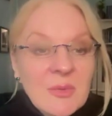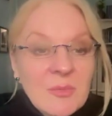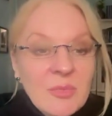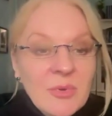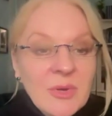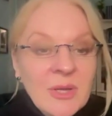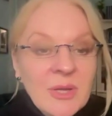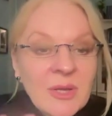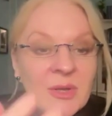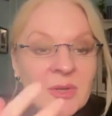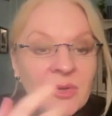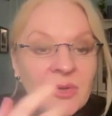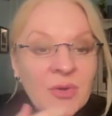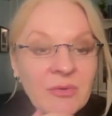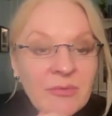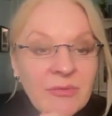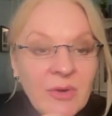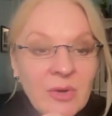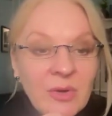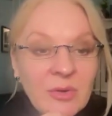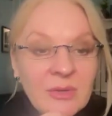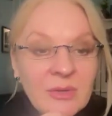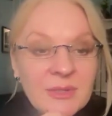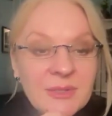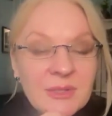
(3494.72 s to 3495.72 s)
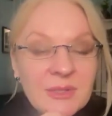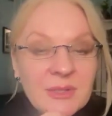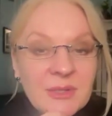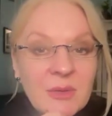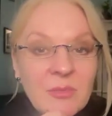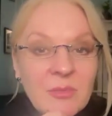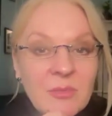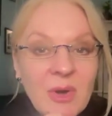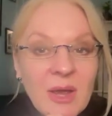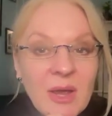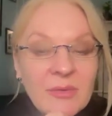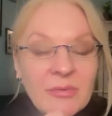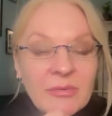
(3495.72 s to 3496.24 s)
bringing your focus to the
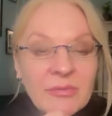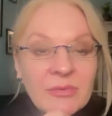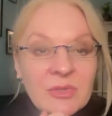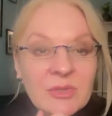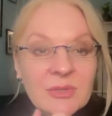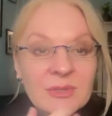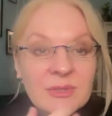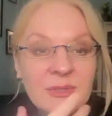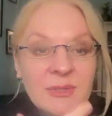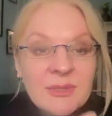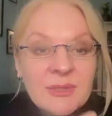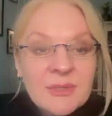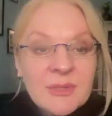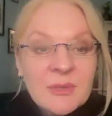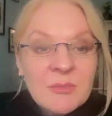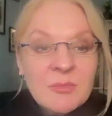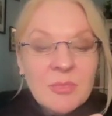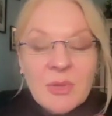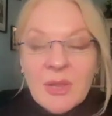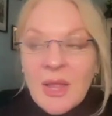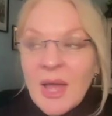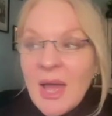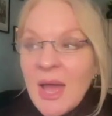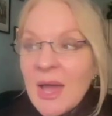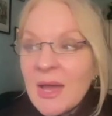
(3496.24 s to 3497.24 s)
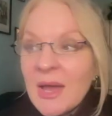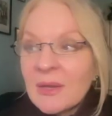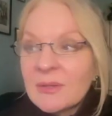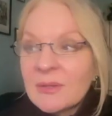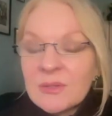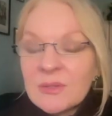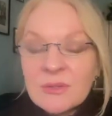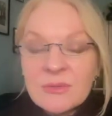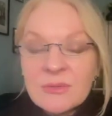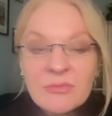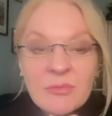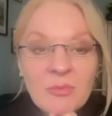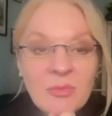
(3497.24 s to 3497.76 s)
breath, just the simple
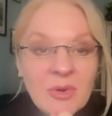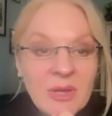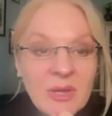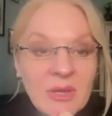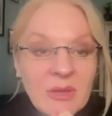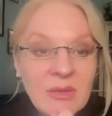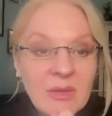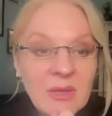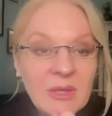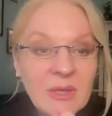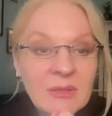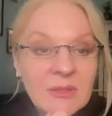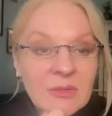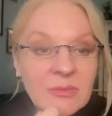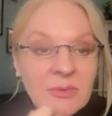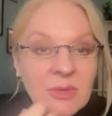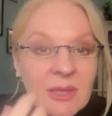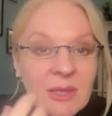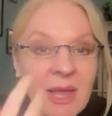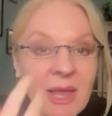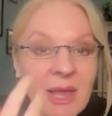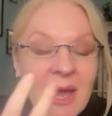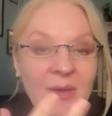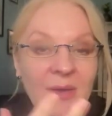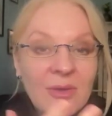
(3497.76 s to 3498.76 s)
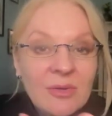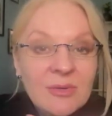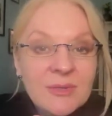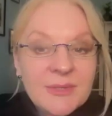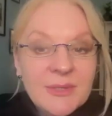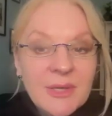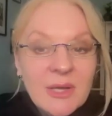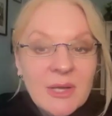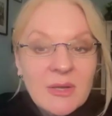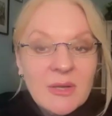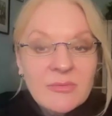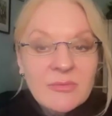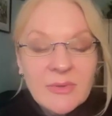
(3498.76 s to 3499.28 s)
act of breathing, to allow
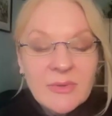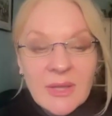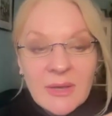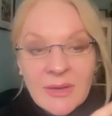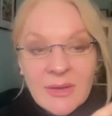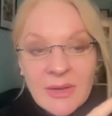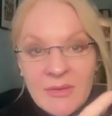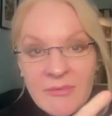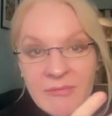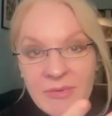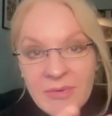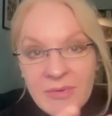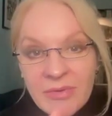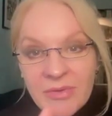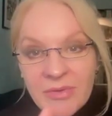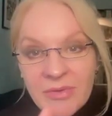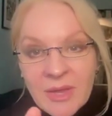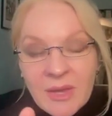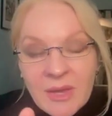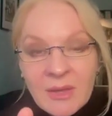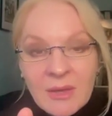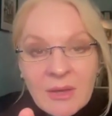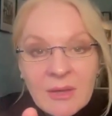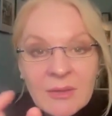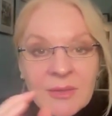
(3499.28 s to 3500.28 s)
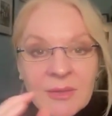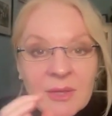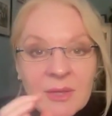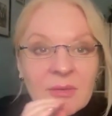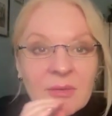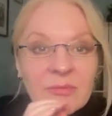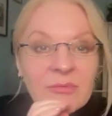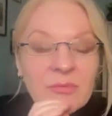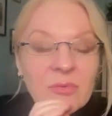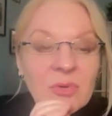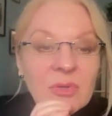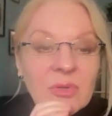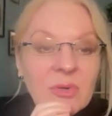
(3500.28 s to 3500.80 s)
yourself, allow everything
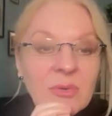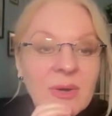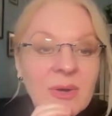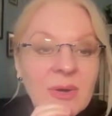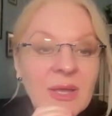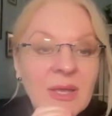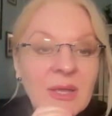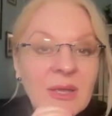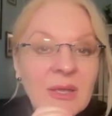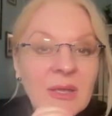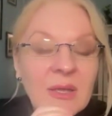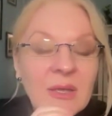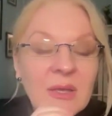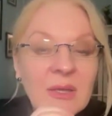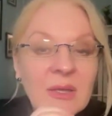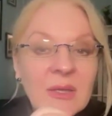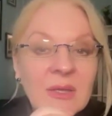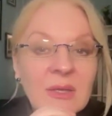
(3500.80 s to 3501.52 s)
that fall away,